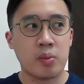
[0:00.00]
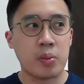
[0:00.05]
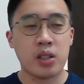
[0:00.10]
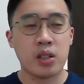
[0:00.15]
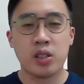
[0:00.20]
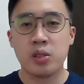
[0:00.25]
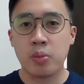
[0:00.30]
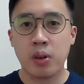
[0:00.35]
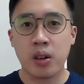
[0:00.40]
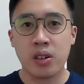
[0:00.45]

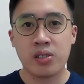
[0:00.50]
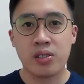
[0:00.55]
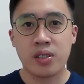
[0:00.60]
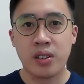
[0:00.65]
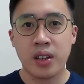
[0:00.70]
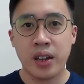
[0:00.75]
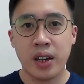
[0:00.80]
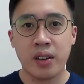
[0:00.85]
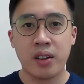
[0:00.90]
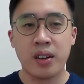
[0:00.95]
Pierce
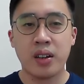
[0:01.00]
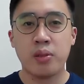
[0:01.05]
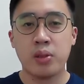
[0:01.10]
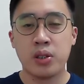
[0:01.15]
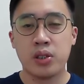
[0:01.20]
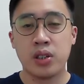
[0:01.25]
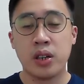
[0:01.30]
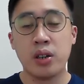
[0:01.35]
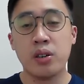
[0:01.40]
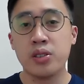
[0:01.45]
Brosnan era,
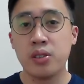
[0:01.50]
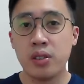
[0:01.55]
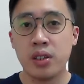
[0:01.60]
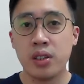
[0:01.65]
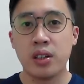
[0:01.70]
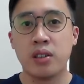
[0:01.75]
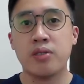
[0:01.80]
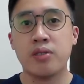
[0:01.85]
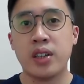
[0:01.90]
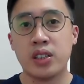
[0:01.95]
which I also
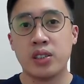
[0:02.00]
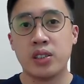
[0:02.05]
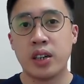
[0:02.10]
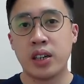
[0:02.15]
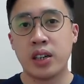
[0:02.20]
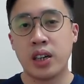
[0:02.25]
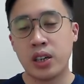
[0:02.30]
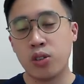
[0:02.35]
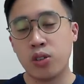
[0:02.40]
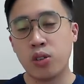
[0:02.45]
love.
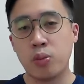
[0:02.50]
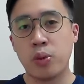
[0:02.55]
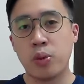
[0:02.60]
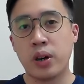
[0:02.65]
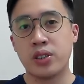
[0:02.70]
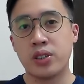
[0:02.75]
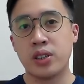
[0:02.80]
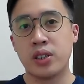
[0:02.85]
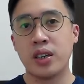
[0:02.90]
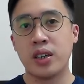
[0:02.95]
I grew up
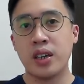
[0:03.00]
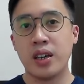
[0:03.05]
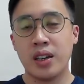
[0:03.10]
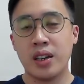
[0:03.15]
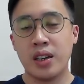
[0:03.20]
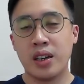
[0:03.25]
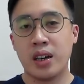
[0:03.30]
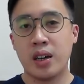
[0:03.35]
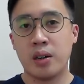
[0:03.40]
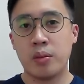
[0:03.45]
watching
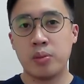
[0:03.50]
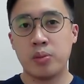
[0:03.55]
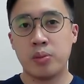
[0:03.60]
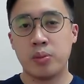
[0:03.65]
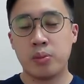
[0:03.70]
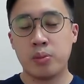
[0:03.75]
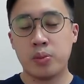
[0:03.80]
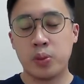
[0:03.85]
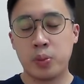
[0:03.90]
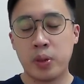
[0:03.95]

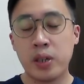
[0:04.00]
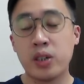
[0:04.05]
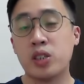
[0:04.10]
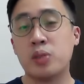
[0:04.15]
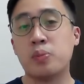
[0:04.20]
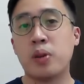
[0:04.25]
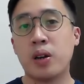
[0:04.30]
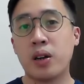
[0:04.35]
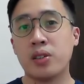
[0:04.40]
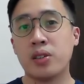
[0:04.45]
Pierce
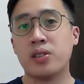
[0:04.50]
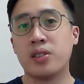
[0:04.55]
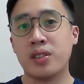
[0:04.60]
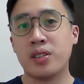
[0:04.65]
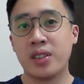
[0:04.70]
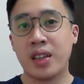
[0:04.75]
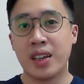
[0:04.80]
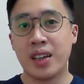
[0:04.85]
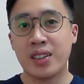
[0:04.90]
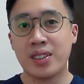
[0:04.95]

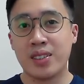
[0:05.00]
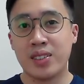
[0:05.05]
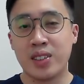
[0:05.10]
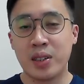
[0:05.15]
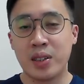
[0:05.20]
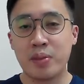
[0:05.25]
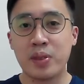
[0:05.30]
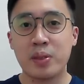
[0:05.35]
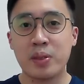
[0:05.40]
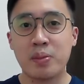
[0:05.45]
Brosnan as
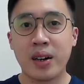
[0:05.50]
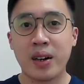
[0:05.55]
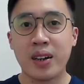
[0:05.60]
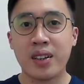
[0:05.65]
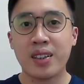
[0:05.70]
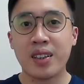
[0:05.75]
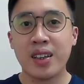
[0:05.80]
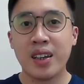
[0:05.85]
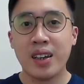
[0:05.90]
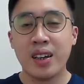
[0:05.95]
James
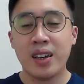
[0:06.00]
Bond.